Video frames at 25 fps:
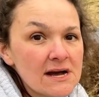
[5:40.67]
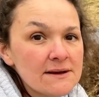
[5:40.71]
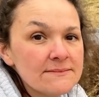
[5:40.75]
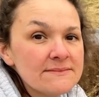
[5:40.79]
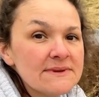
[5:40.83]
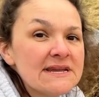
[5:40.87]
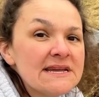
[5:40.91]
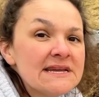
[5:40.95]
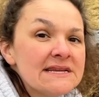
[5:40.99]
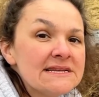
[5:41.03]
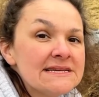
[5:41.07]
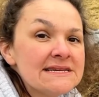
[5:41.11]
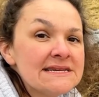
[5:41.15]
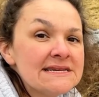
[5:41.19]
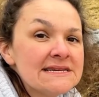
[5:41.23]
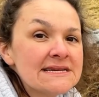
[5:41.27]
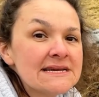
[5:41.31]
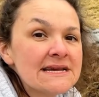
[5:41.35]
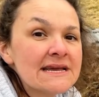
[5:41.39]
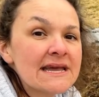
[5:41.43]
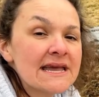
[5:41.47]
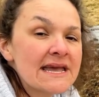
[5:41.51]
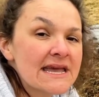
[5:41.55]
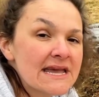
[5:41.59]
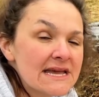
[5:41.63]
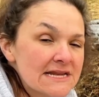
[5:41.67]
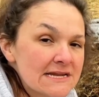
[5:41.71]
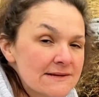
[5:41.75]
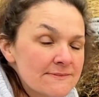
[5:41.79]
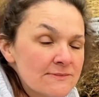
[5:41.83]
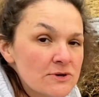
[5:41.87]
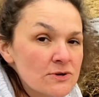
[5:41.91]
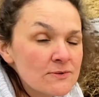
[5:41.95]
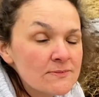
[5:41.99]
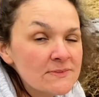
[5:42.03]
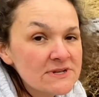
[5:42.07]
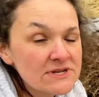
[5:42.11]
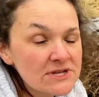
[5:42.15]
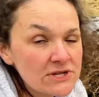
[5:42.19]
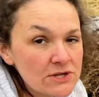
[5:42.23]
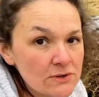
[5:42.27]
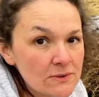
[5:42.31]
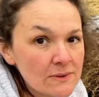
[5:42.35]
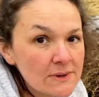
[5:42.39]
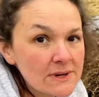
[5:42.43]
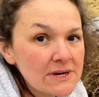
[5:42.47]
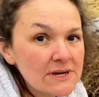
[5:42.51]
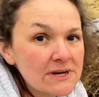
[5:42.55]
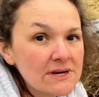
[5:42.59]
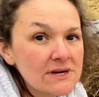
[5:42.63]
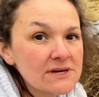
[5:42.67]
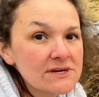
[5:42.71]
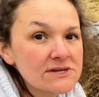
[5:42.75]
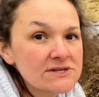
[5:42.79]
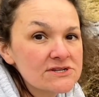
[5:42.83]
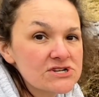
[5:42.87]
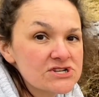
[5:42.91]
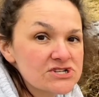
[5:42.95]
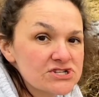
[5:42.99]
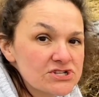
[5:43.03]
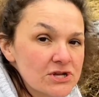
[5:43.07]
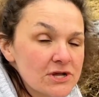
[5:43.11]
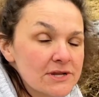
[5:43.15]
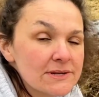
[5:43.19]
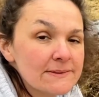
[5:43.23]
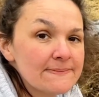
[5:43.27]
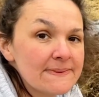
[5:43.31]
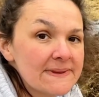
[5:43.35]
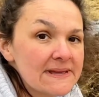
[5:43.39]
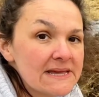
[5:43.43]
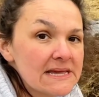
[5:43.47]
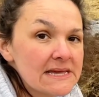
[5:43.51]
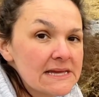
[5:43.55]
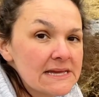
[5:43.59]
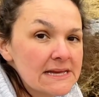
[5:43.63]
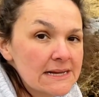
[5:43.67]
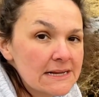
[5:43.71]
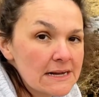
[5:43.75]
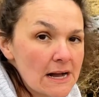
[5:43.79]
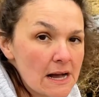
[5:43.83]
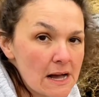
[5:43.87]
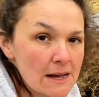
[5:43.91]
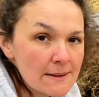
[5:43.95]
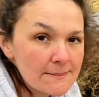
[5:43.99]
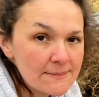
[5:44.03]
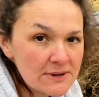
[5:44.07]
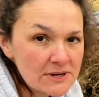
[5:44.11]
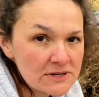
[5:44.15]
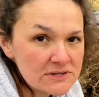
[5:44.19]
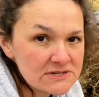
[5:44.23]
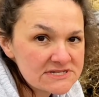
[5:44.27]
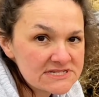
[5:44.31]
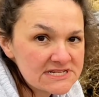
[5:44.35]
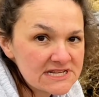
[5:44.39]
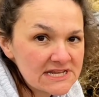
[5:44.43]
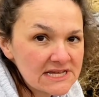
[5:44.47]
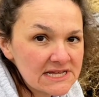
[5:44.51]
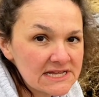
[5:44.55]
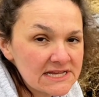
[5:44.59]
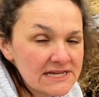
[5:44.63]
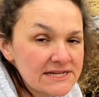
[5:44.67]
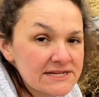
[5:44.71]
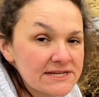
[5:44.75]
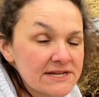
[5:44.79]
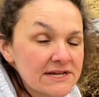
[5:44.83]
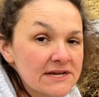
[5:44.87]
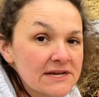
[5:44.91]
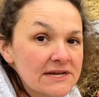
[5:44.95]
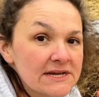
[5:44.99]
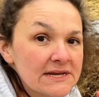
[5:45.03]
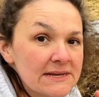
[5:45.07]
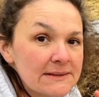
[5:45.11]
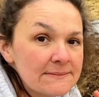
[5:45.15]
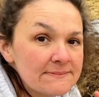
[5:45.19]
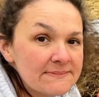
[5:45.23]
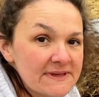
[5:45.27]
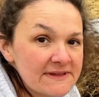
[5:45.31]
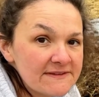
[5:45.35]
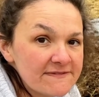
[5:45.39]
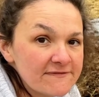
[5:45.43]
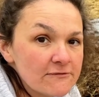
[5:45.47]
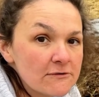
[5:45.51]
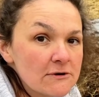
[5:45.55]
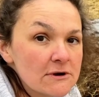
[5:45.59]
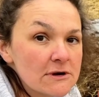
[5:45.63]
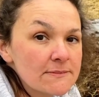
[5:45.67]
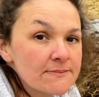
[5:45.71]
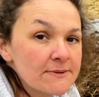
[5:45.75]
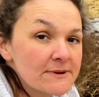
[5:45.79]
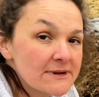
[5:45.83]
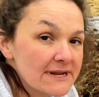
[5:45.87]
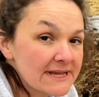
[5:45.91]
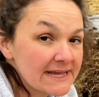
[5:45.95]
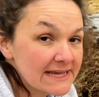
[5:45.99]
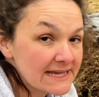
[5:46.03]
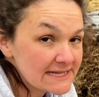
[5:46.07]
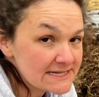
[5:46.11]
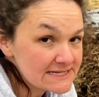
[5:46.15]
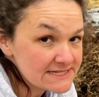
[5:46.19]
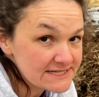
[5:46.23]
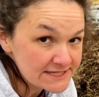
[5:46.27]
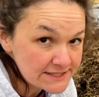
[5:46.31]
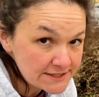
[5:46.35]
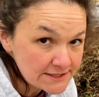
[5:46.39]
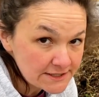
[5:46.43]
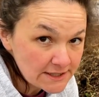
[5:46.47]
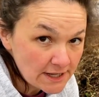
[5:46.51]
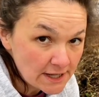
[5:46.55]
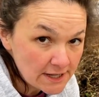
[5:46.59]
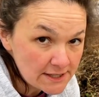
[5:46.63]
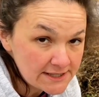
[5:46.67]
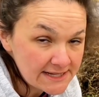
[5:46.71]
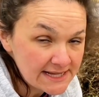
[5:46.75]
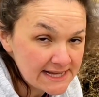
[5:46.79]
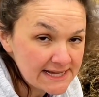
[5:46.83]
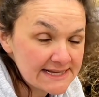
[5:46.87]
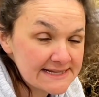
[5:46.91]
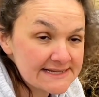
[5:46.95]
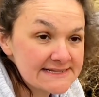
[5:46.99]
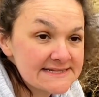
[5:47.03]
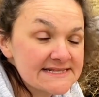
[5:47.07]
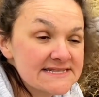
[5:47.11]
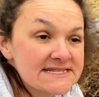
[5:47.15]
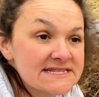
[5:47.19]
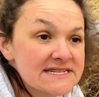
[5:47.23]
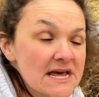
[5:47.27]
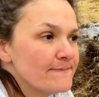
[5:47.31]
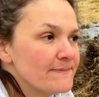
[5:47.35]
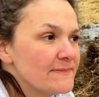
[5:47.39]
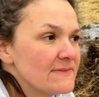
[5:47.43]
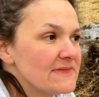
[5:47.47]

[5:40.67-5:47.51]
any animal manure should be composted before putting it into your gardens,